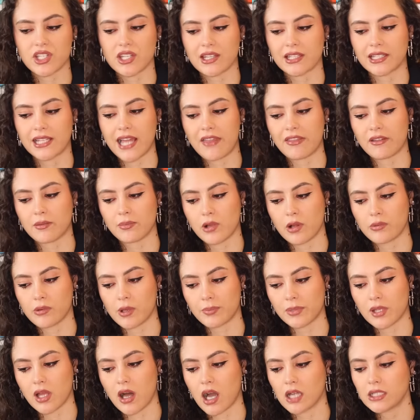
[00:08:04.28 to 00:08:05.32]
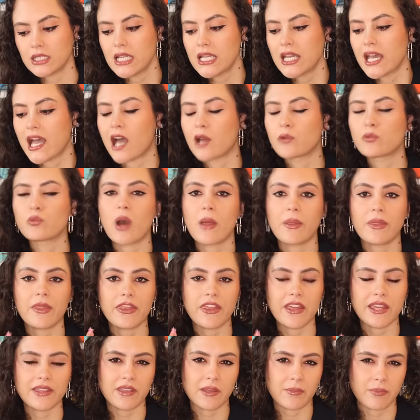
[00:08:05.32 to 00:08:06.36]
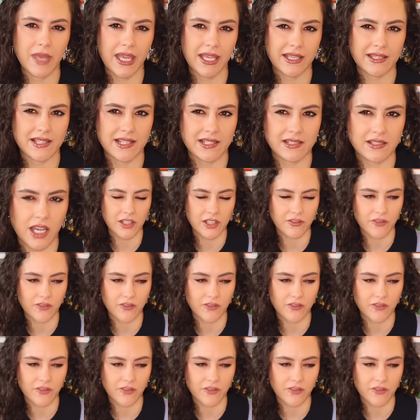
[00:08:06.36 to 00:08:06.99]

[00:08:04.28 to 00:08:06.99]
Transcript: to the leather, blah, blah, blah. And one thing that makes this